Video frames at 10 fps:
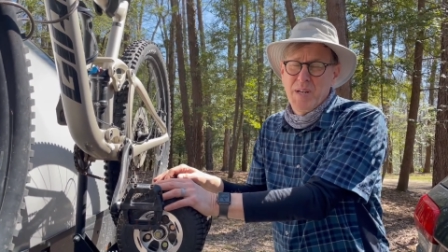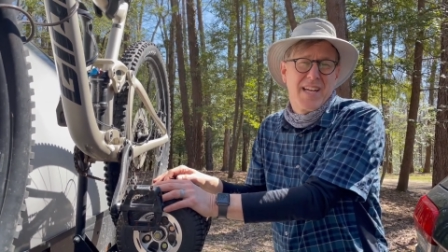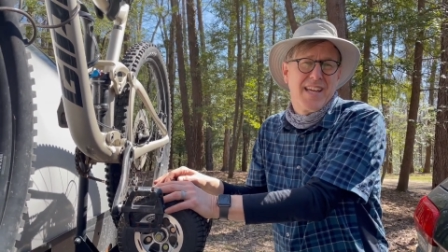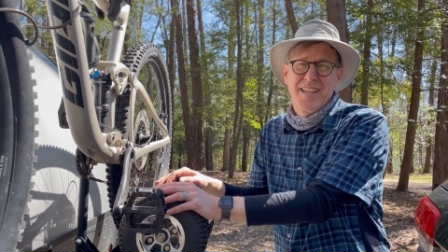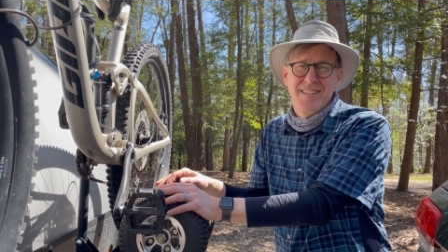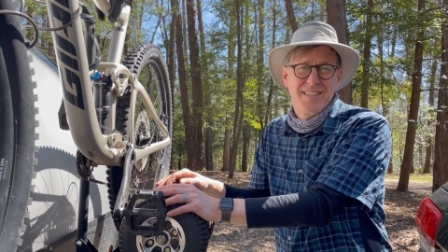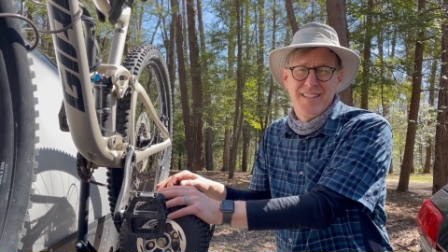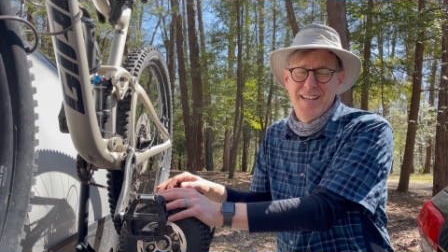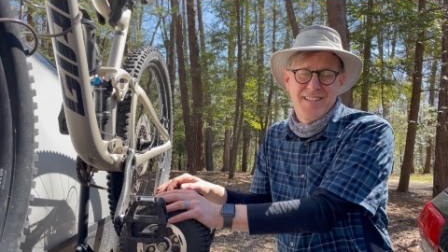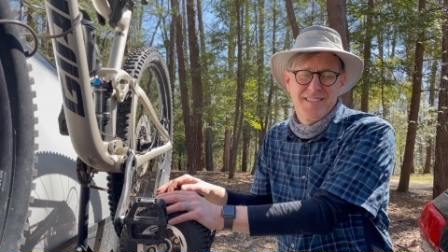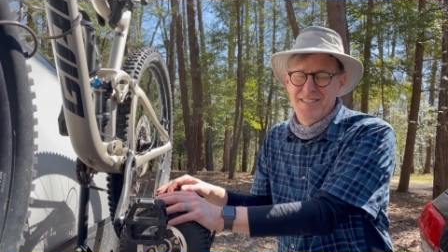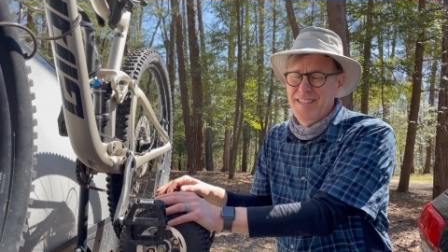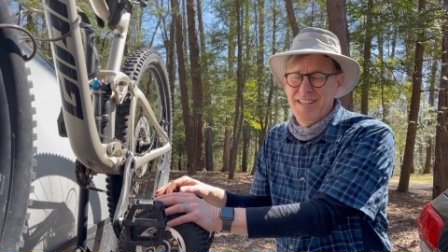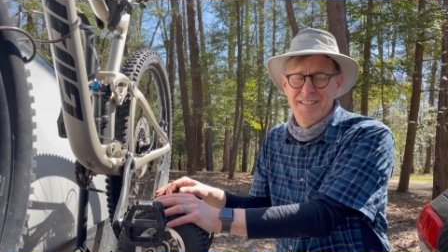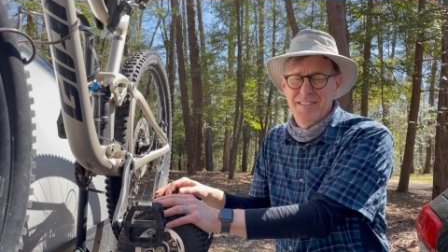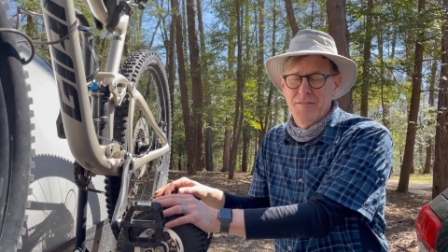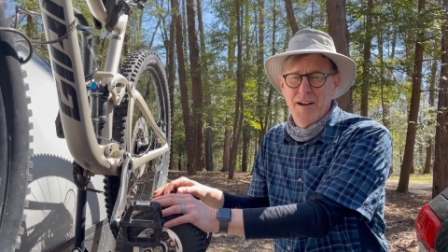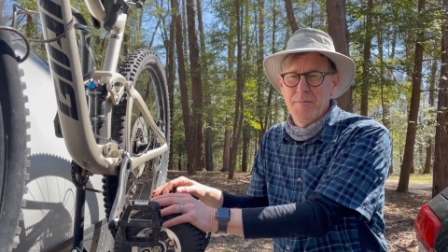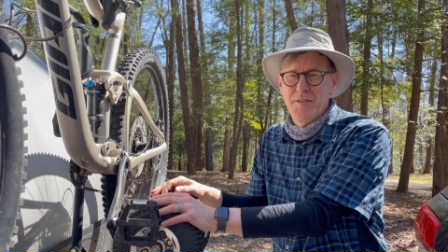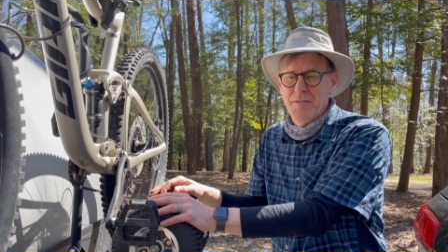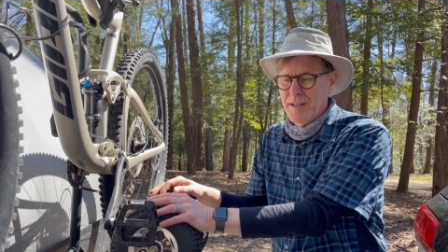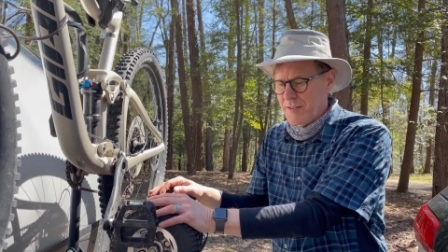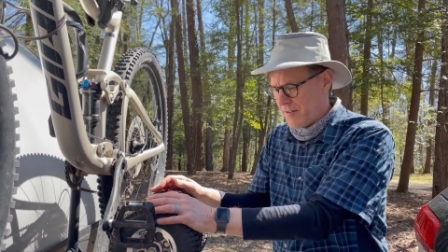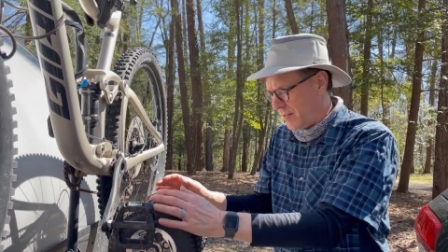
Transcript: hand. Pushing yeah. it around. Yeah, you just grab the trailer, and